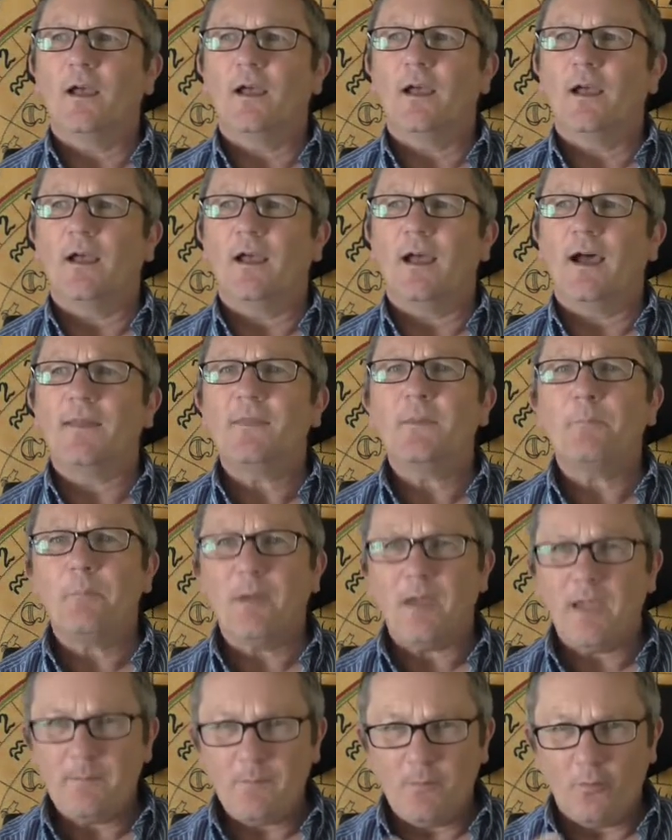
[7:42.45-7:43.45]
other
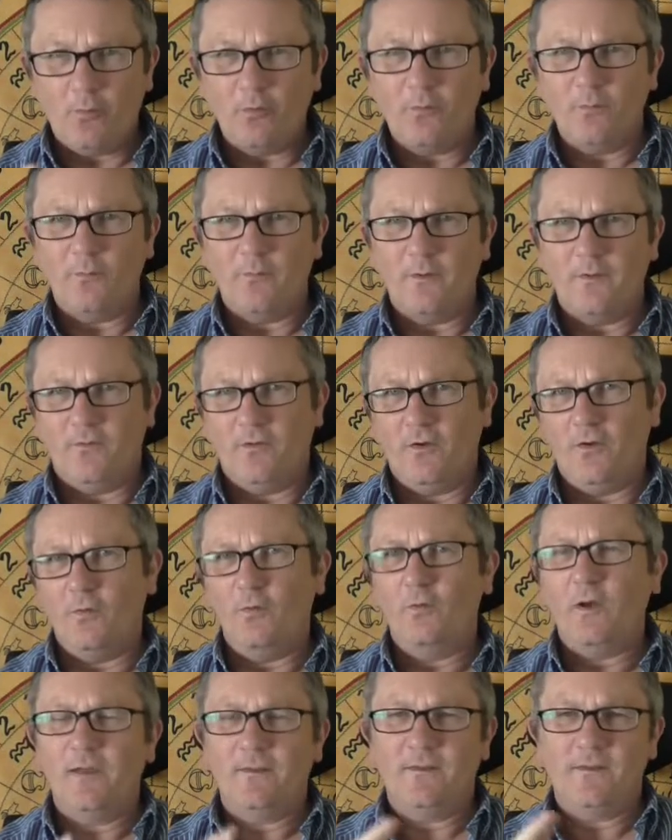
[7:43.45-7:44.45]
people with
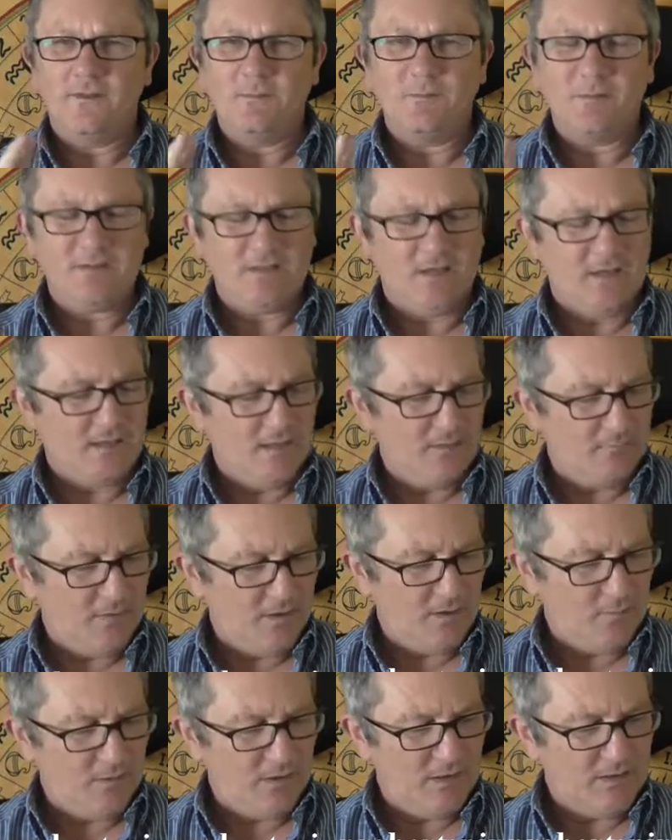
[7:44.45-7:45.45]
you at this particular
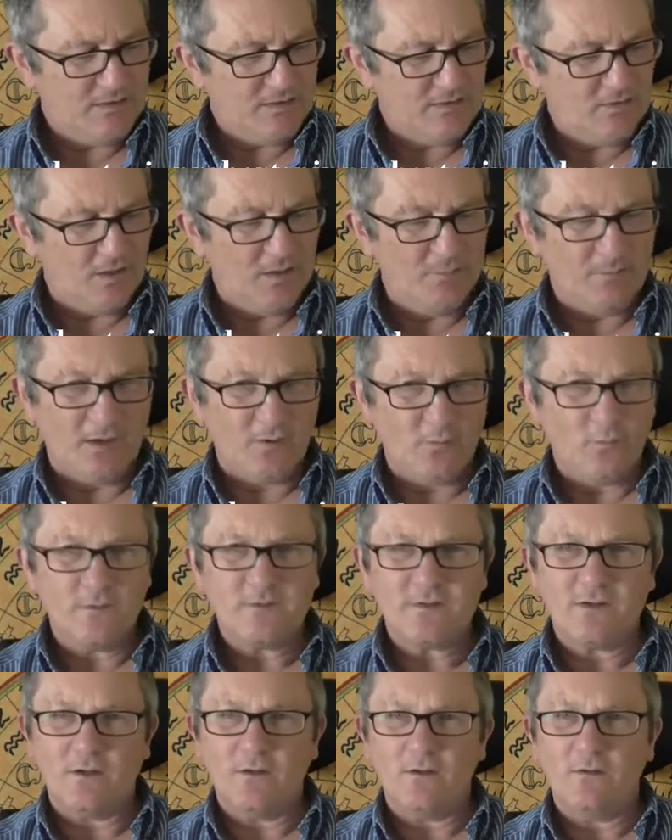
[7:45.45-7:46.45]
moment in time, and
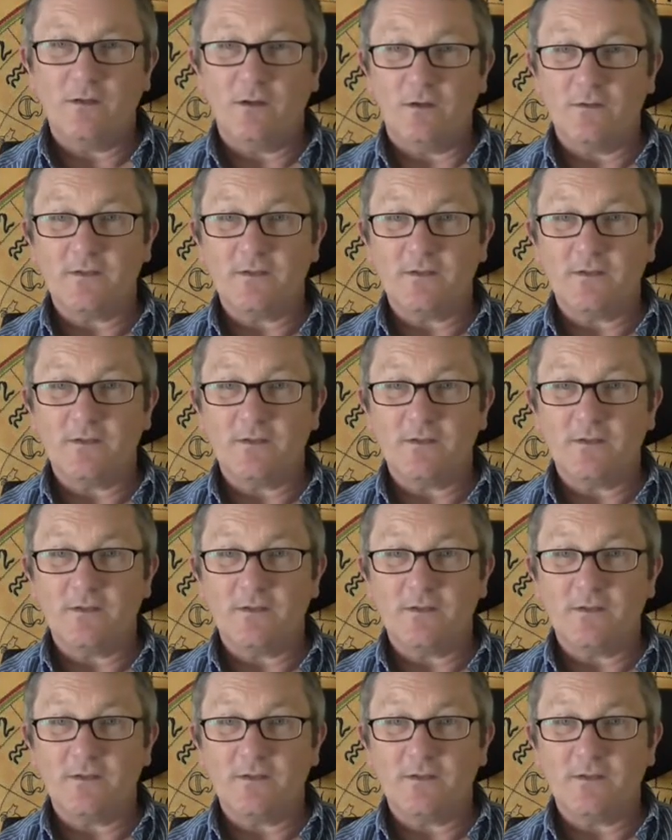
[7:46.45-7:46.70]
also,